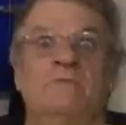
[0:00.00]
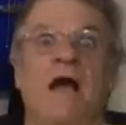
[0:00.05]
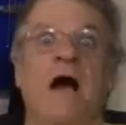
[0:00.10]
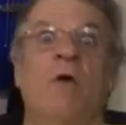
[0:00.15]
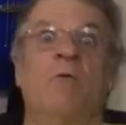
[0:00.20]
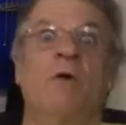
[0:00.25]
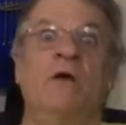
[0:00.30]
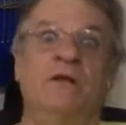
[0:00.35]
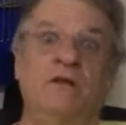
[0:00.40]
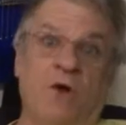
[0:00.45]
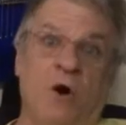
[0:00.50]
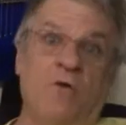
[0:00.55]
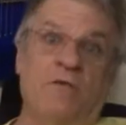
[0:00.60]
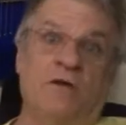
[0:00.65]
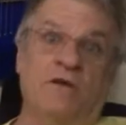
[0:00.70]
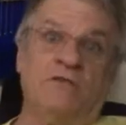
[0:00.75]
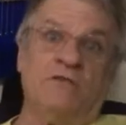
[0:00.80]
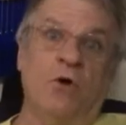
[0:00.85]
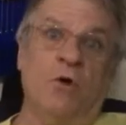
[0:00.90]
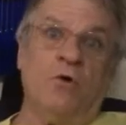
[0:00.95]
now, we know
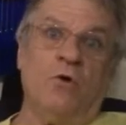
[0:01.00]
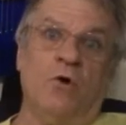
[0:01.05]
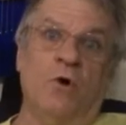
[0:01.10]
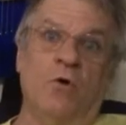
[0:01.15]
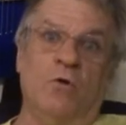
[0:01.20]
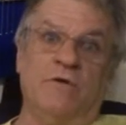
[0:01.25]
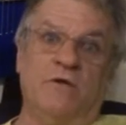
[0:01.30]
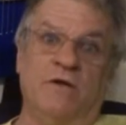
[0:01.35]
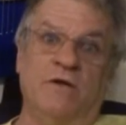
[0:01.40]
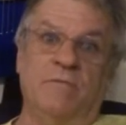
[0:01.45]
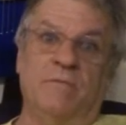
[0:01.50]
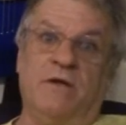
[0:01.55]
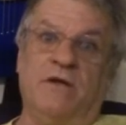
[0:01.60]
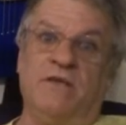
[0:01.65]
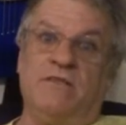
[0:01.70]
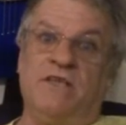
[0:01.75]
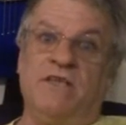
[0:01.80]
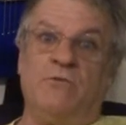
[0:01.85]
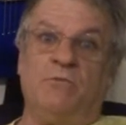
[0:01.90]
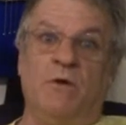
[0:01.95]
there's no gold in it
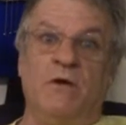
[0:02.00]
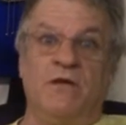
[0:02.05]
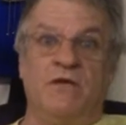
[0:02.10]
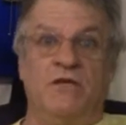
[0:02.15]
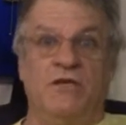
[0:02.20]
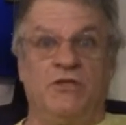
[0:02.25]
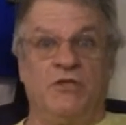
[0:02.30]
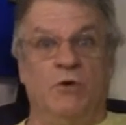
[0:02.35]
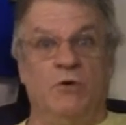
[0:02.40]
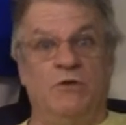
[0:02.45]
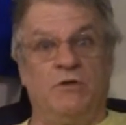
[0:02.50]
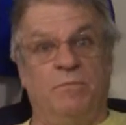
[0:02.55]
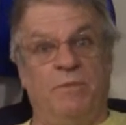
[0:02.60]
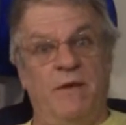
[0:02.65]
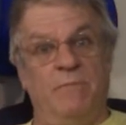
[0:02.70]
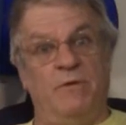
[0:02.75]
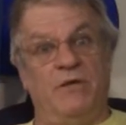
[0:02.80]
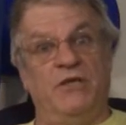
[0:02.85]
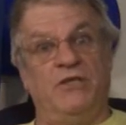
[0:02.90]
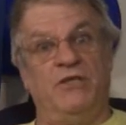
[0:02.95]
because he's willing to show it to
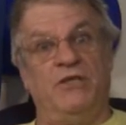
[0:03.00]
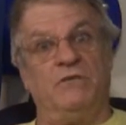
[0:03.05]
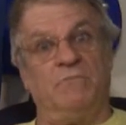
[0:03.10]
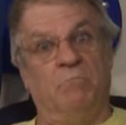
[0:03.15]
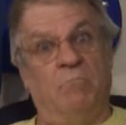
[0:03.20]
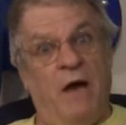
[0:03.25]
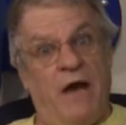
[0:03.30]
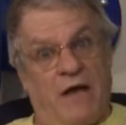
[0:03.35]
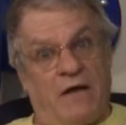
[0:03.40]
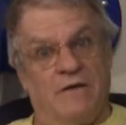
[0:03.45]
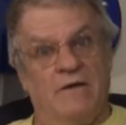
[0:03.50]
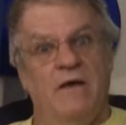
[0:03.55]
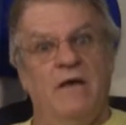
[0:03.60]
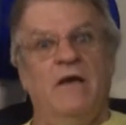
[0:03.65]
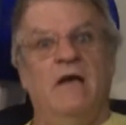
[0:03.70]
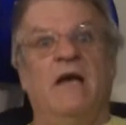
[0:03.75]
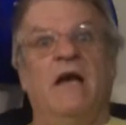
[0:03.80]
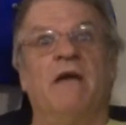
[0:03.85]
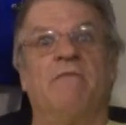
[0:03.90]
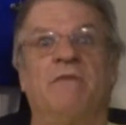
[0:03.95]
people he just met.
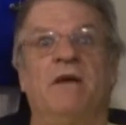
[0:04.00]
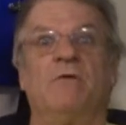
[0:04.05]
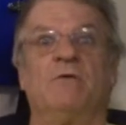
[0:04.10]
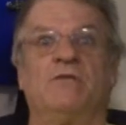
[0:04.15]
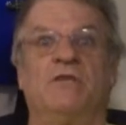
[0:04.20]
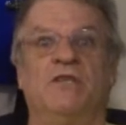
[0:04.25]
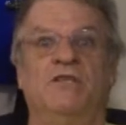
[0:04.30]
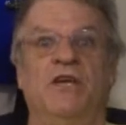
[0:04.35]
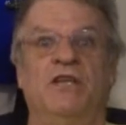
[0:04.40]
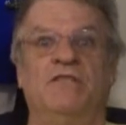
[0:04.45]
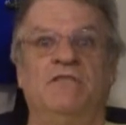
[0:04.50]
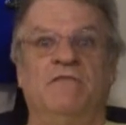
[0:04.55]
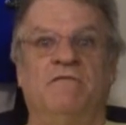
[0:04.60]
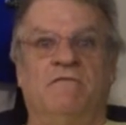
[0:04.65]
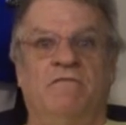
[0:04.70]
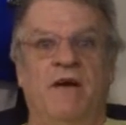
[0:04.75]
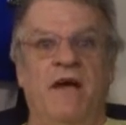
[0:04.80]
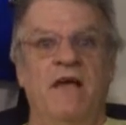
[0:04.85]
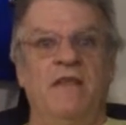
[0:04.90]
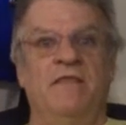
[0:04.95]
If there was a decent
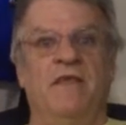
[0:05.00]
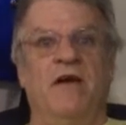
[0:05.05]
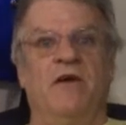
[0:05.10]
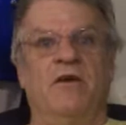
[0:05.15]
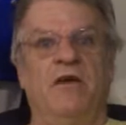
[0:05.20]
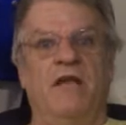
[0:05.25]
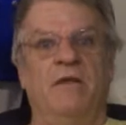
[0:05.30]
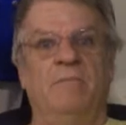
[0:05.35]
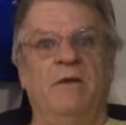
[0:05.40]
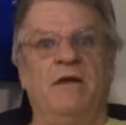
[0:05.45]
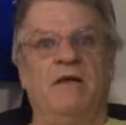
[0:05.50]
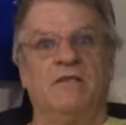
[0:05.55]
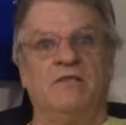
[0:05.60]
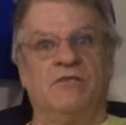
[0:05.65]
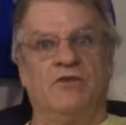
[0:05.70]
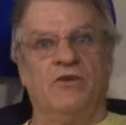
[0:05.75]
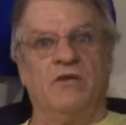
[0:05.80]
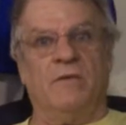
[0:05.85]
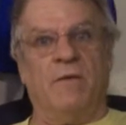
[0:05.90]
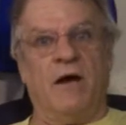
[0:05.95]
vein there, he'd be
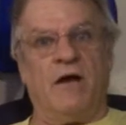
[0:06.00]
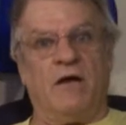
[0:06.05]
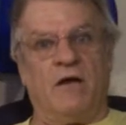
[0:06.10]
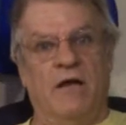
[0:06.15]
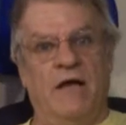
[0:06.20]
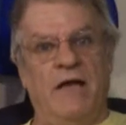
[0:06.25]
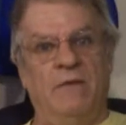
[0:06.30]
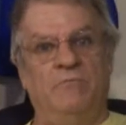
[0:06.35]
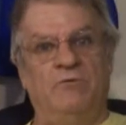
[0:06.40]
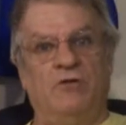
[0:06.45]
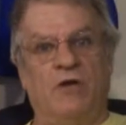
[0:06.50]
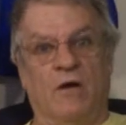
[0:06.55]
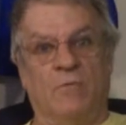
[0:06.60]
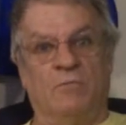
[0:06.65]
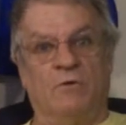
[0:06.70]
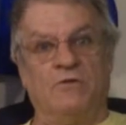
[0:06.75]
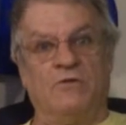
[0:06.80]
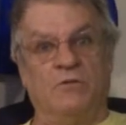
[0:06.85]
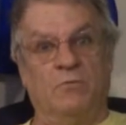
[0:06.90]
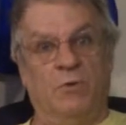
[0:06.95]
concerned about claim
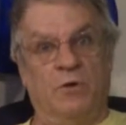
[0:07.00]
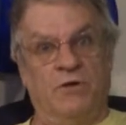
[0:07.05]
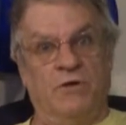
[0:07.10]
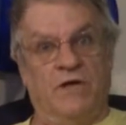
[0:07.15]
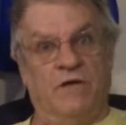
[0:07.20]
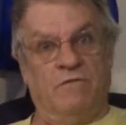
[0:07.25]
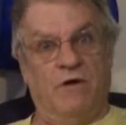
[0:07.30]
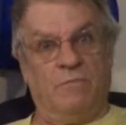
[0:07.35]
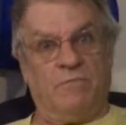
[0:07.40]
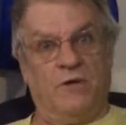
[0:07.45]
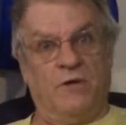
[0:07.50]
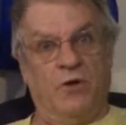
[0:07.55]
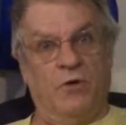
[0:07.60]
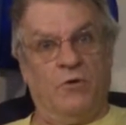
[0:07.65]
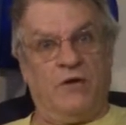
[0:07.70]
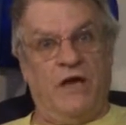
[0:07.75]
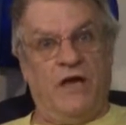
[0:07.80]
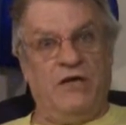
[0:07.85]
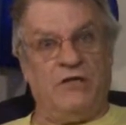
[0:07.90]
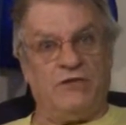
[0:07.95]
jumpers and wouldn't give up the
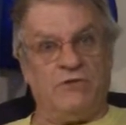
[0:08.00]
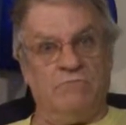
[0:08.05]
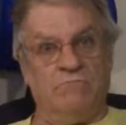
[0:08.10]
location.